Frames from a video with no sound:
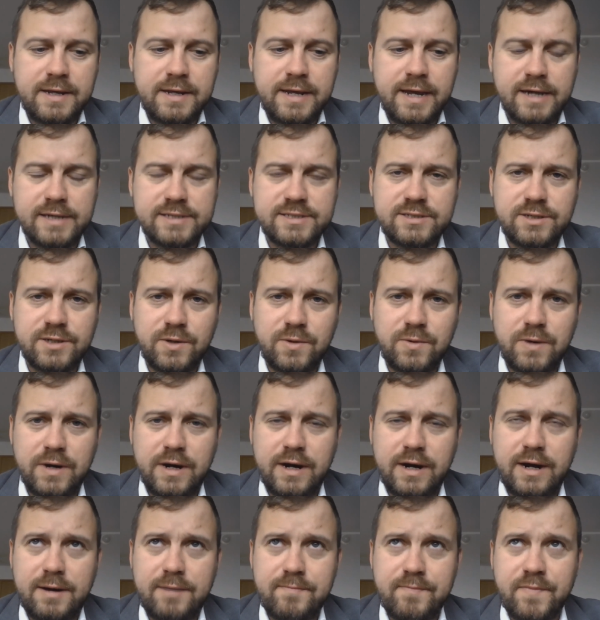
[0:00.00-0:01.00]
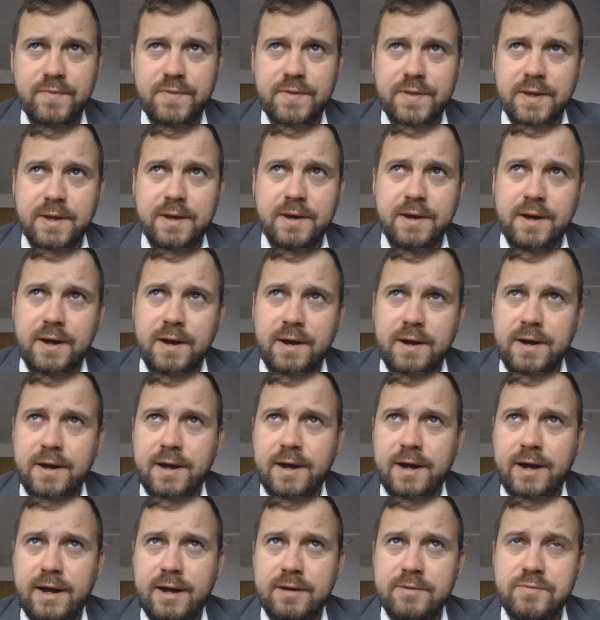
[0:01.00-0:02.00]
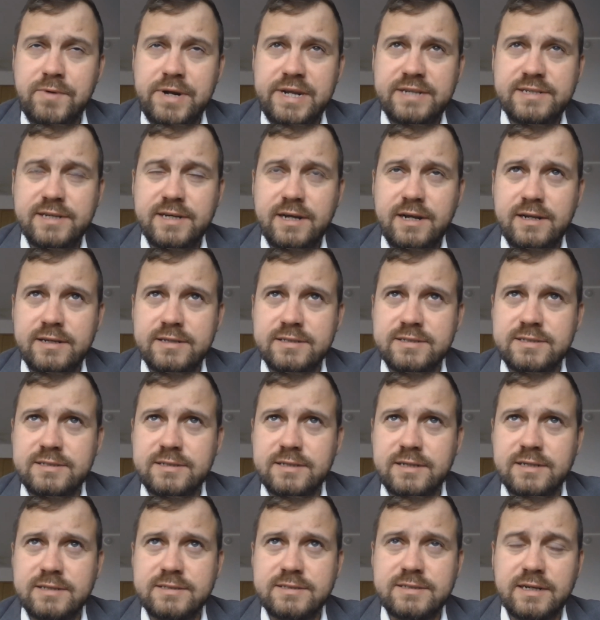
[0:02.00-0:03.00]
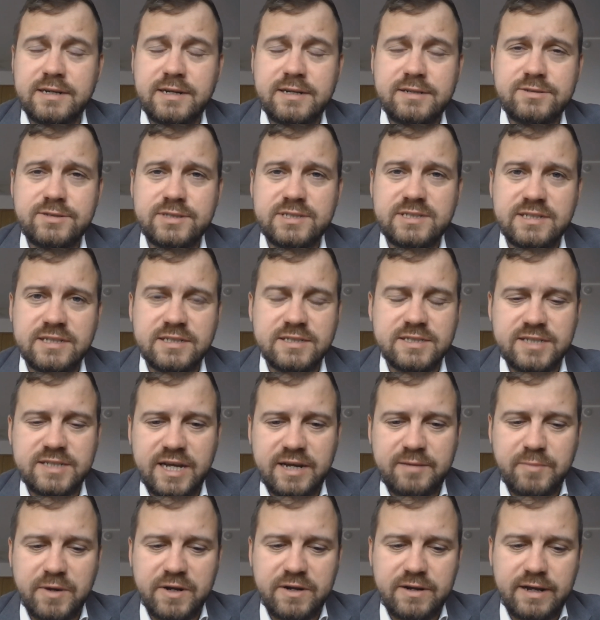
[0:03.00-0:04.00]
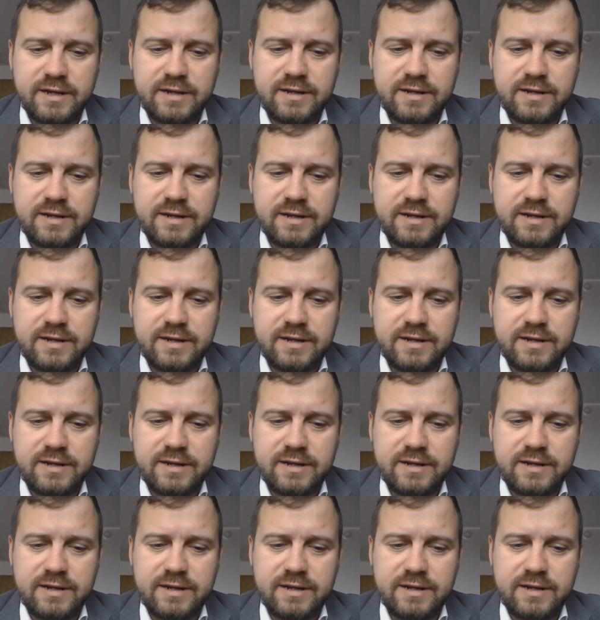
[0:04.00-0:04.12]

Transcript: Yeah, so retail is an interesting segment.